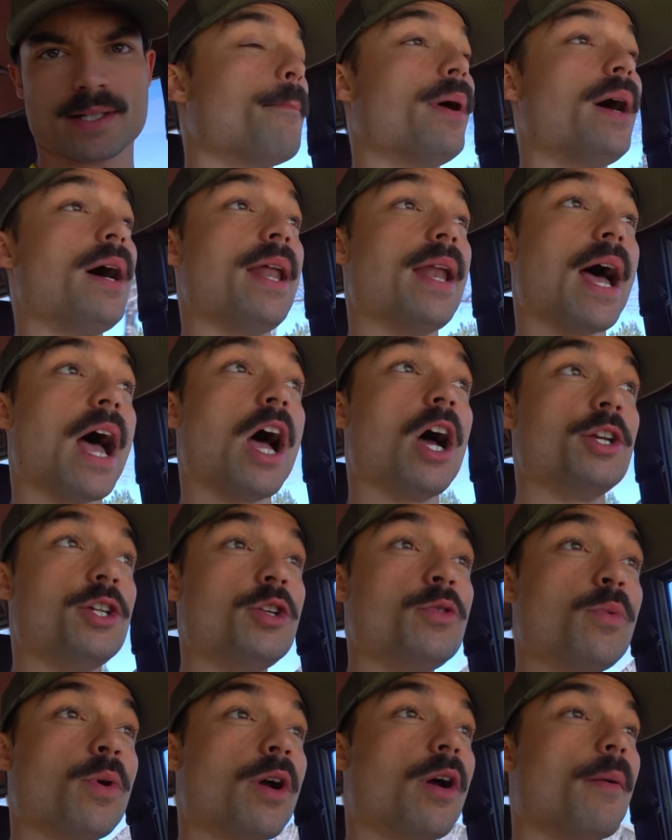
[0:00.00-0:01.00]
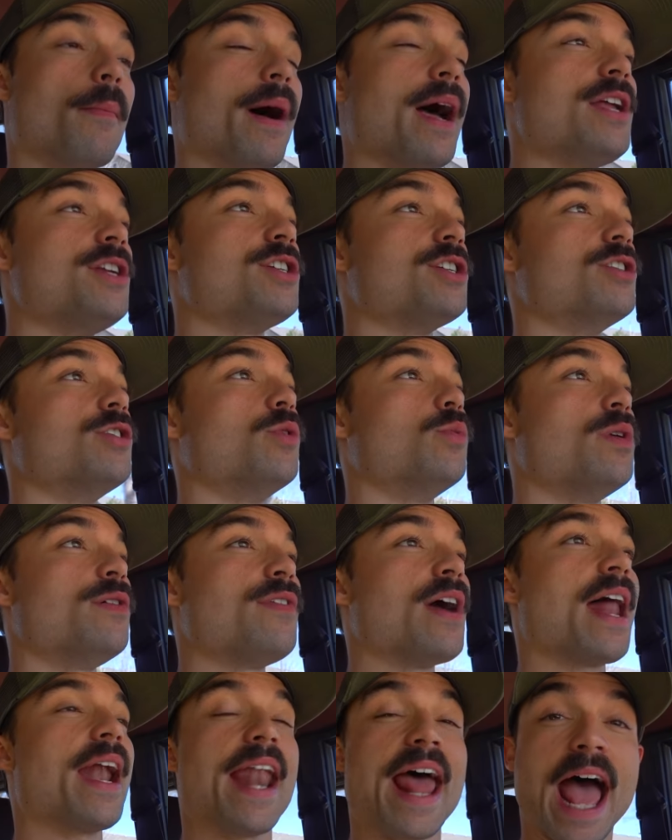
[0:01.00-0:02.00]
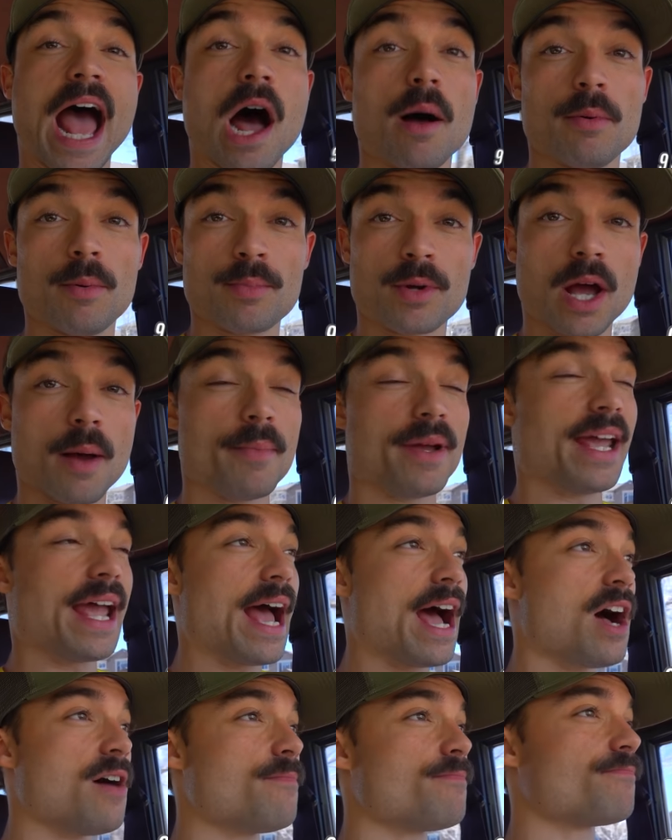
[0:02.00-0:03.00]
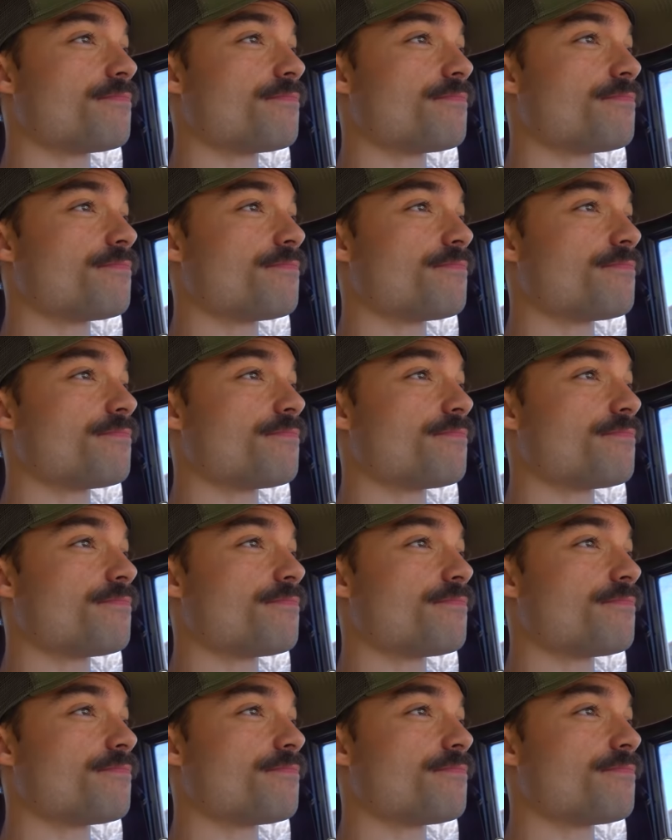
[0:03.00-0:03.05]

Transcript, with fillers: But I did want to remind you, we've got an album coming out